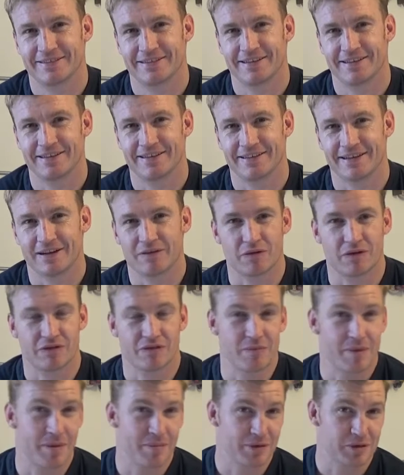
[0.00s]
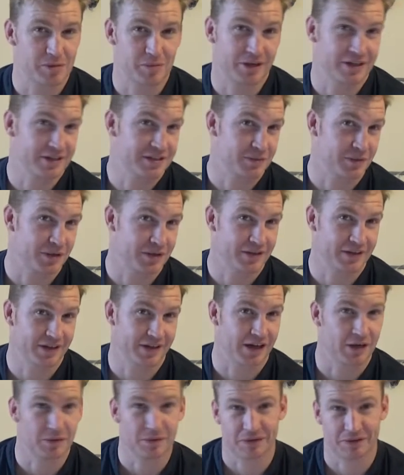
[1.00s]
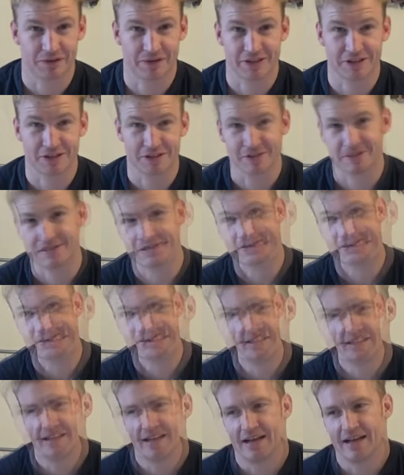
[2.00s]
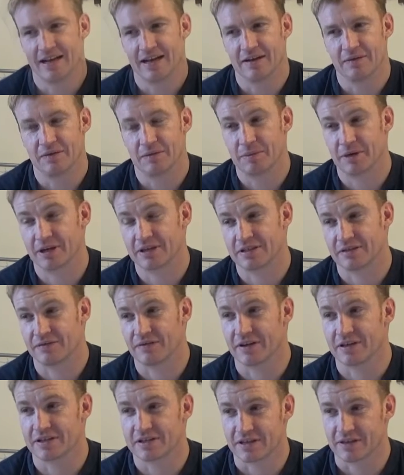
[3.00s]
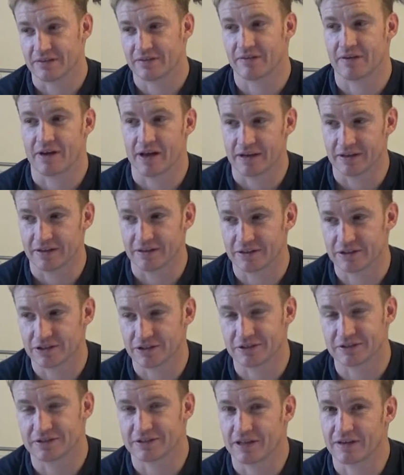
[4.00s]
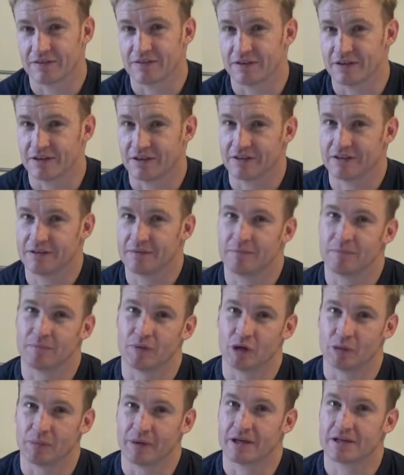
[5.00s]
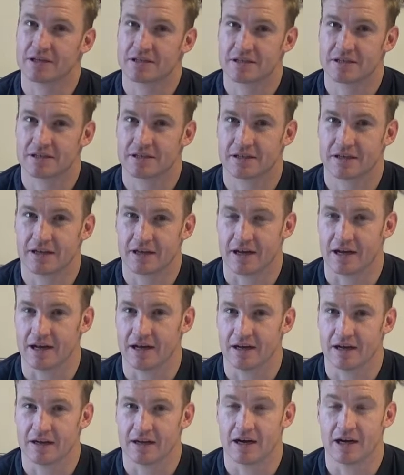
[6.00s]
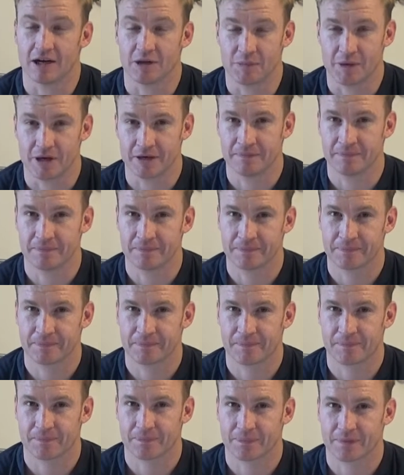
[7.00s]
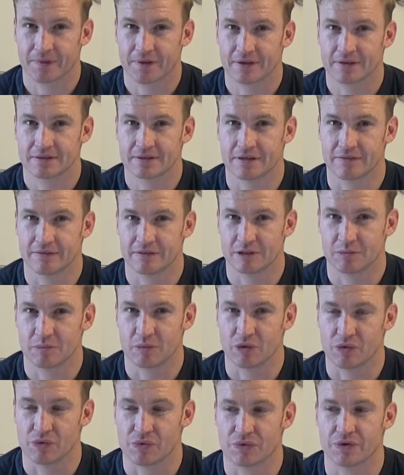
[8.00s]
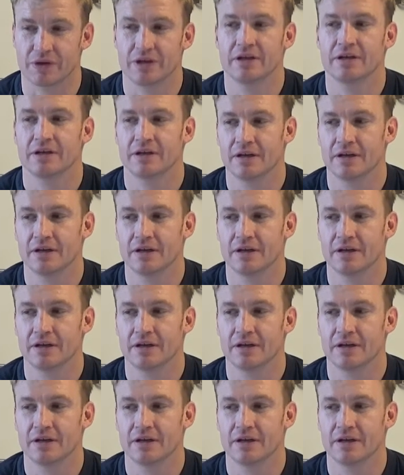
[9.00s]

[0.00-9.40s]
And everyone remembers me as the guy with the red shoes. The biggest adventure I've ever had in the shoes is definitely doing the Budapest Ironman, 70.3.